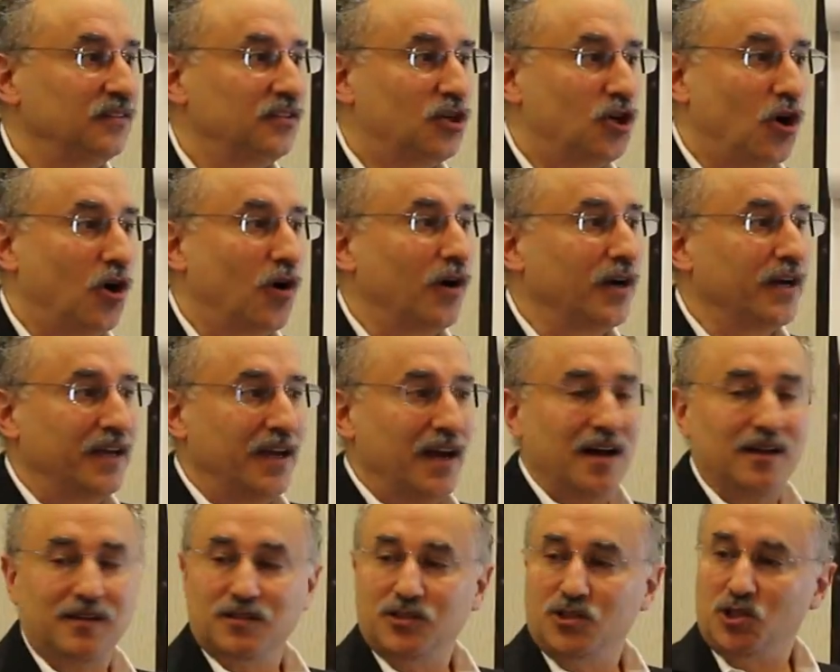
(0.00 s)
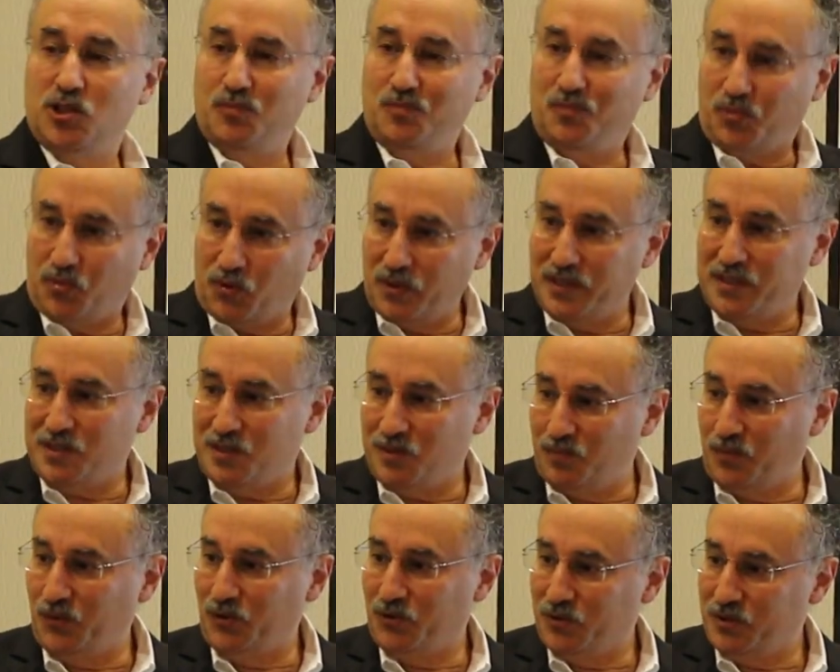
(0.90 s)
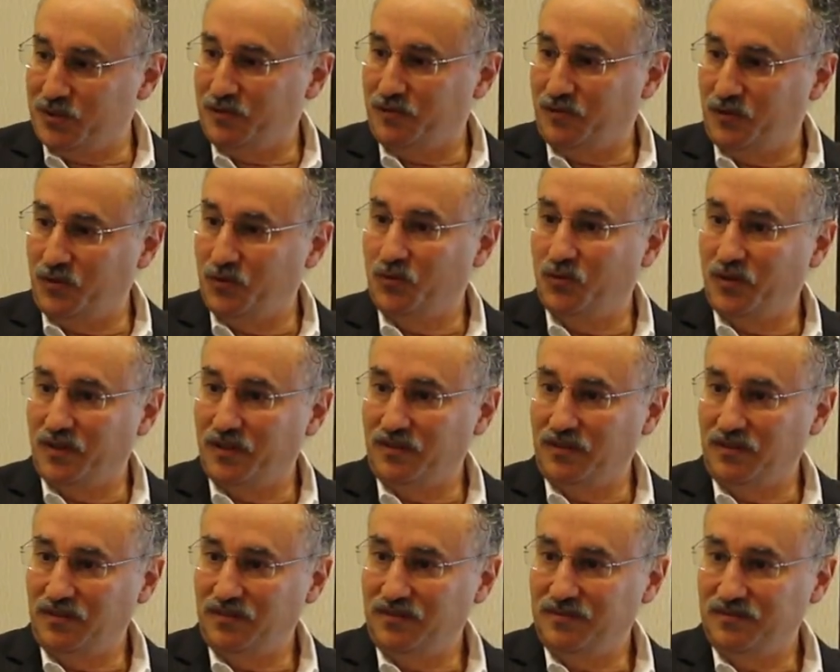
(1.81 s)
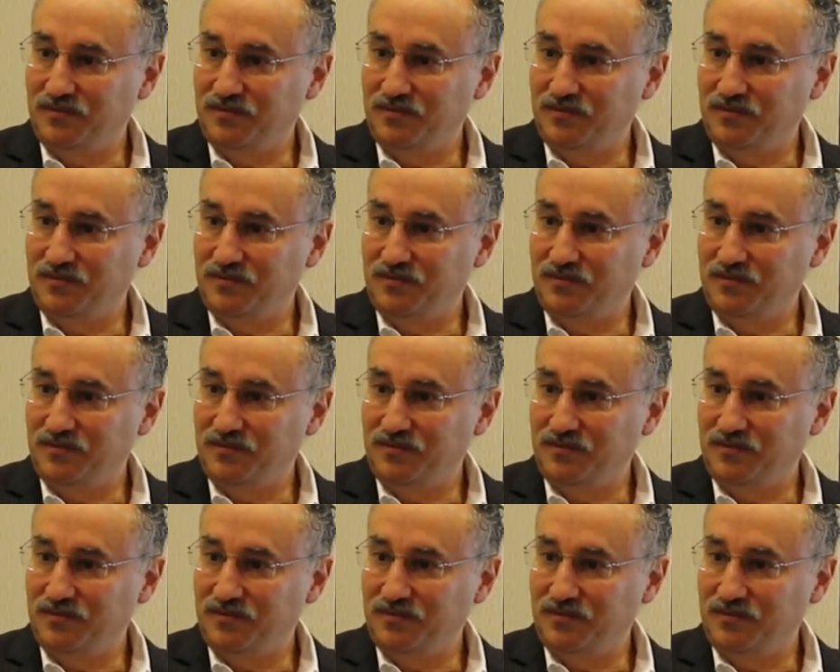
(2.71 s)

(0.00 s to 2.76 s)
cardiology principles, if you will,